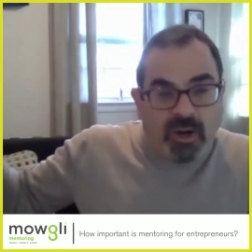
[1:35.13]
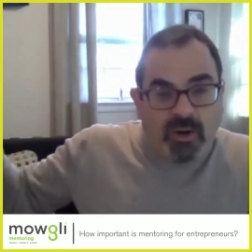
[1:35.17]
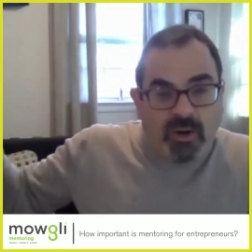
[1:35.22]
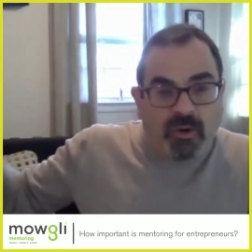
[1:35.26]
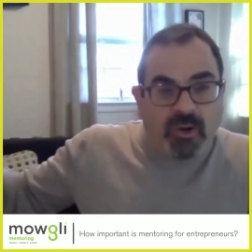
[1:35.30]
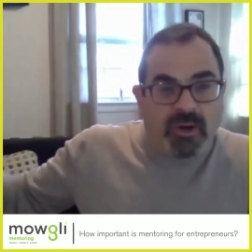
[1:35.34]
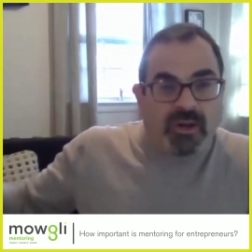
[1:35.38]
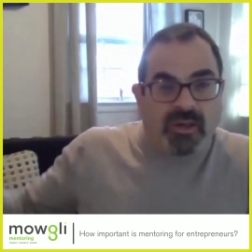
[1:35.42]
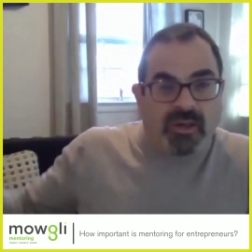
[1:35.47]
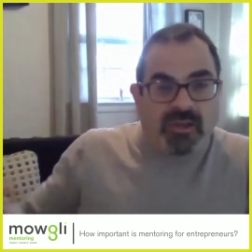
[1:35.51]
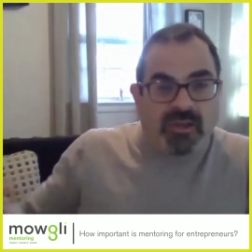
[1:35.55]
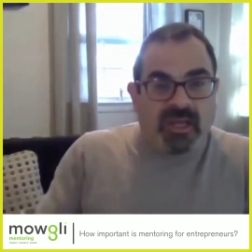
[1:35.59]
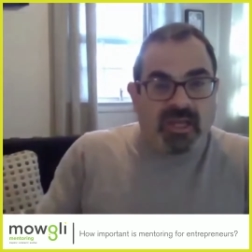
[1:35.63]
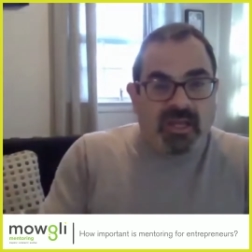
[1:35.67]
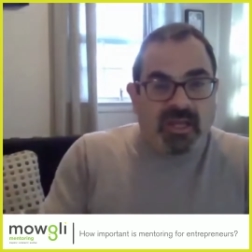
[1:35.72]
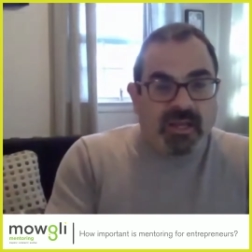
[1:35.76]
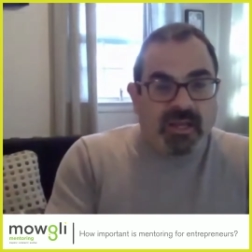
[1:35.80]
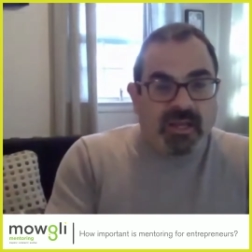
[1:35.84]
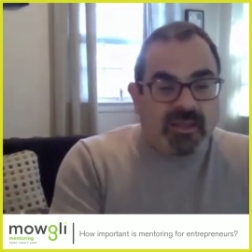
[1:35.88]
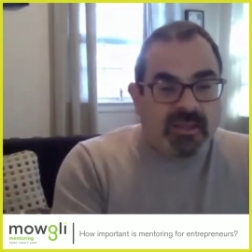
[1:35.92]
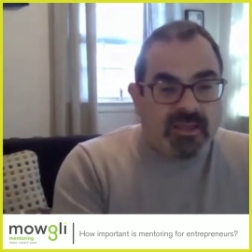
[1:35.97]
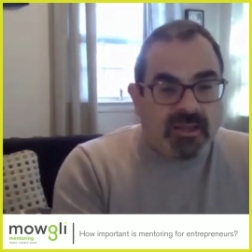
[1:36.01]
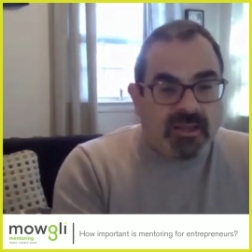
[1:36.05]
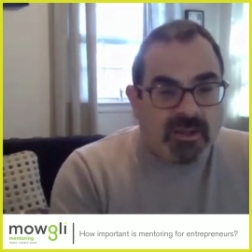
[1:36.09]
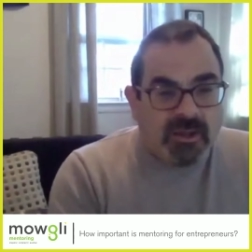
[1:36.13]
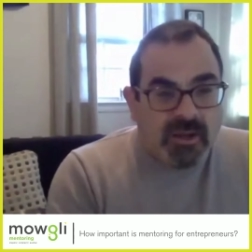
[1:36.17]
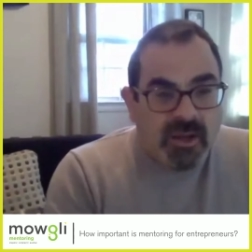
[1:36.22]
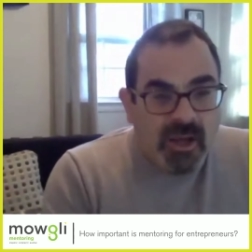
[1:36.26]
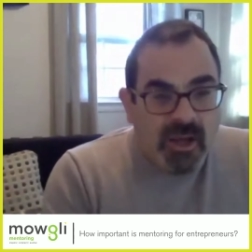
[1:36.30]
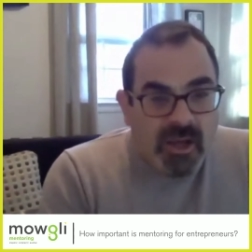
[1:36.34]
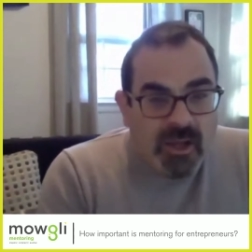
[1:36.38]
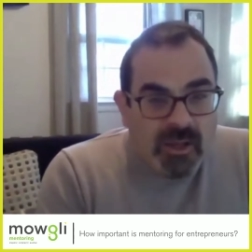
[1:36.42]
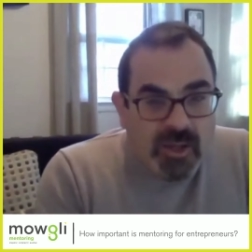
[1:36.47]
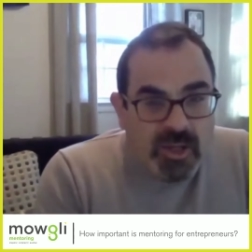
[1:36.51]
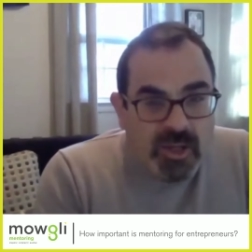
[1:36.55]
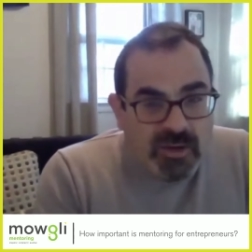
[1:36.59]
a reoccurring thing and
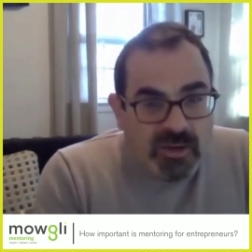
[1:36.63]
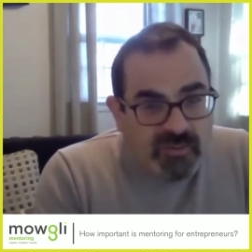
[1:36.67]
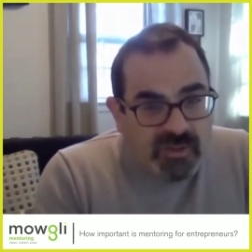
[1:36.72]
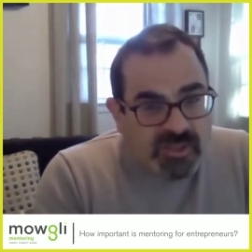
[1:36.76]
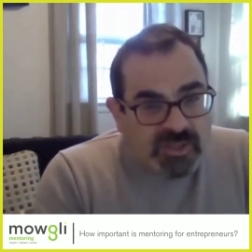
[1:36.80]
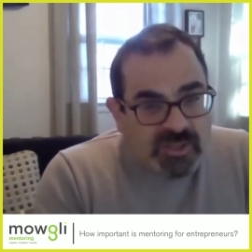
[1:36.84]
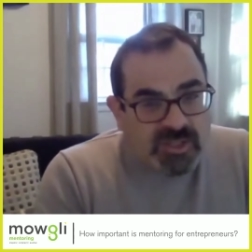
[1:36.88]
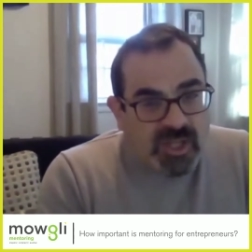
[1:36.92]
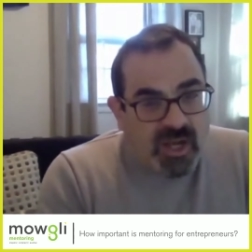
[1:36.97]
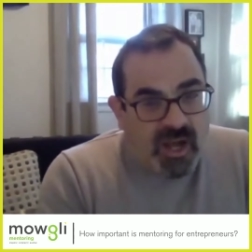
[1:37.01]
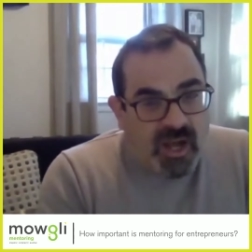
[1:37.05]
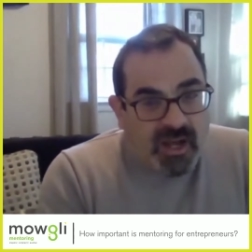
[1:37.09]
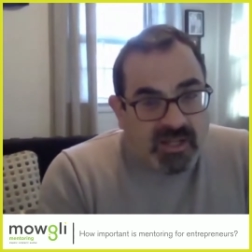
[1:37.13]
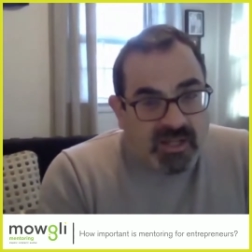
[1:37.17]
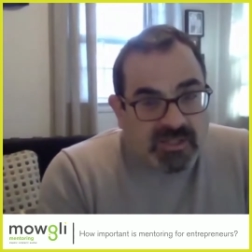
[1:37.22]
then even saw,